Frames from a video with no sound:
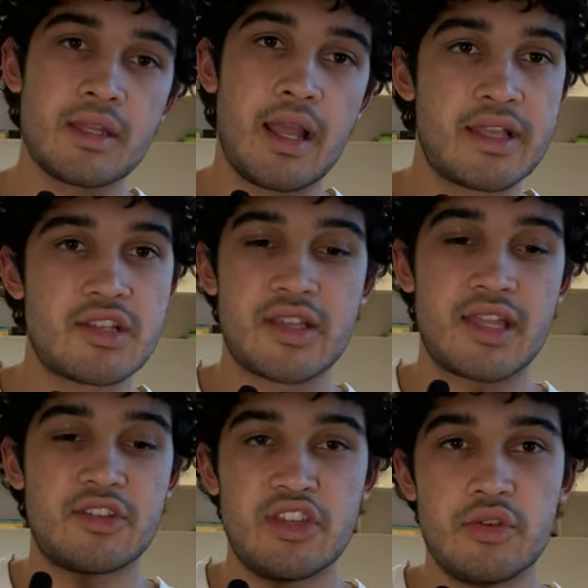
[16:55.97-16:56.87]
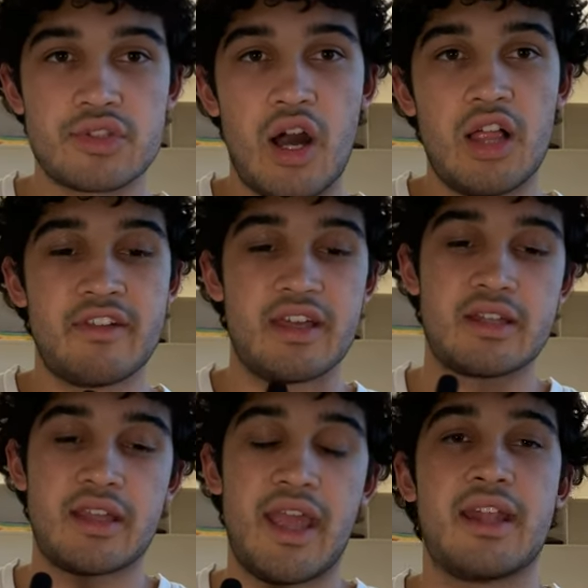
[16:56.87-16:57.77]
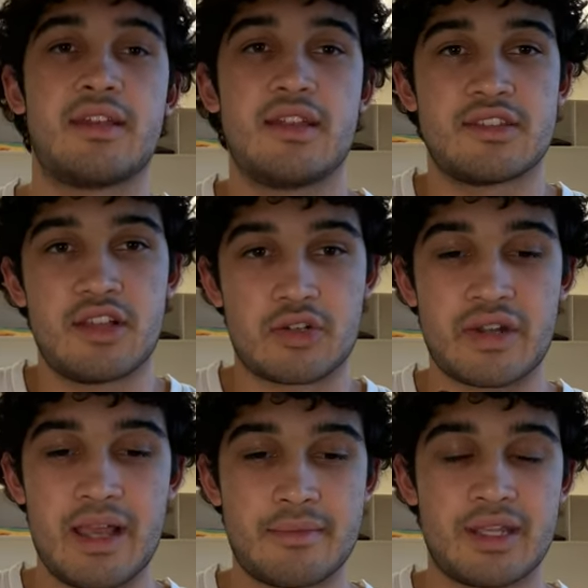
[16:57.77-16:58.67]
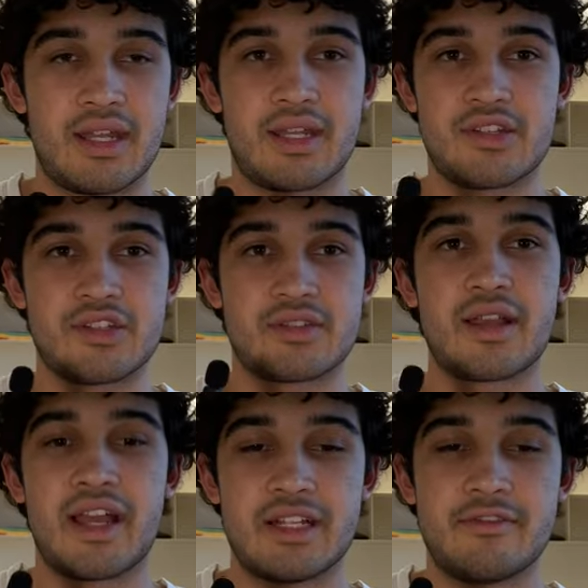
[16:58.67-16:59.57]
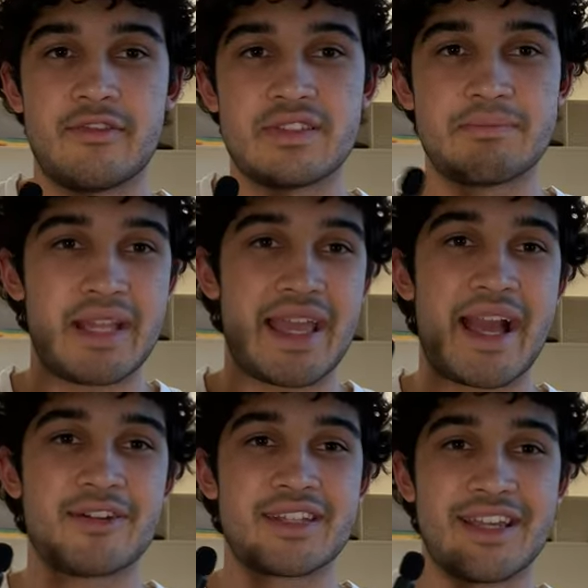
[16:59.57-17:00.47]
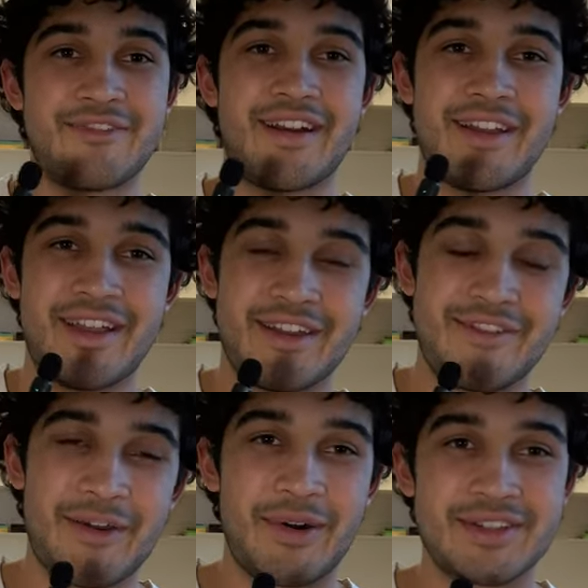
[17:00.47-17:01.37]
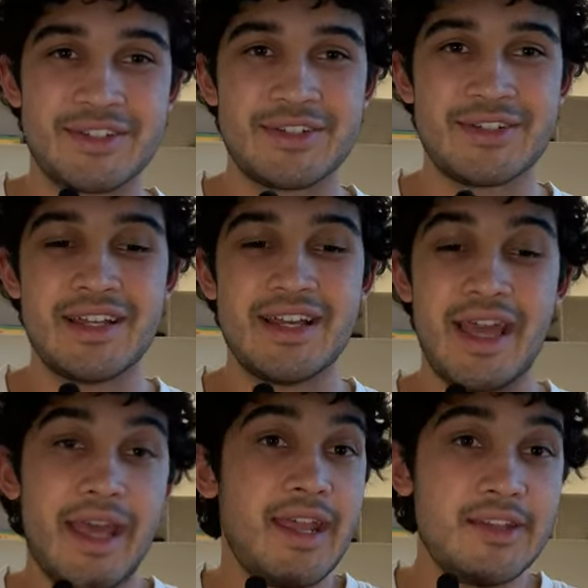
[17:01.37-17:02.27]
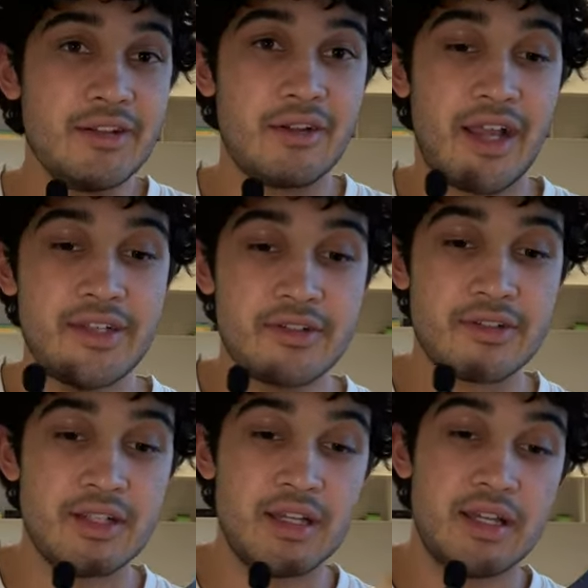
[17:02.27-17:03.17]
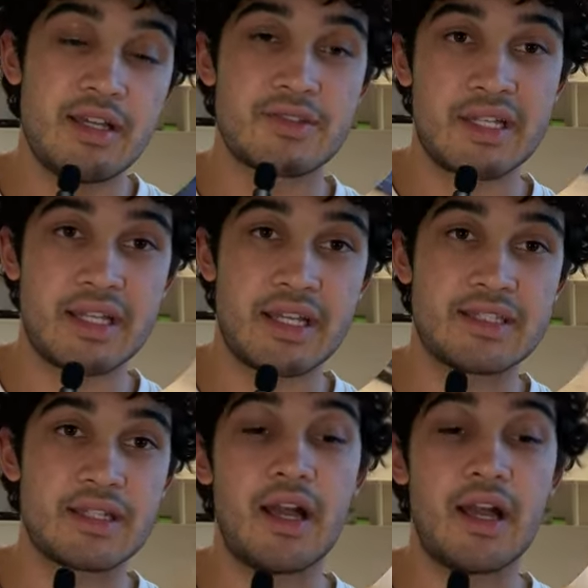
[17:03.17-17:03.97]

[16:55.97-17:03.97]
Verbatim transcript: I just get to use all of it, and it's not cramped, and I can just kind of splay out if I want to, and I do. It's really nice.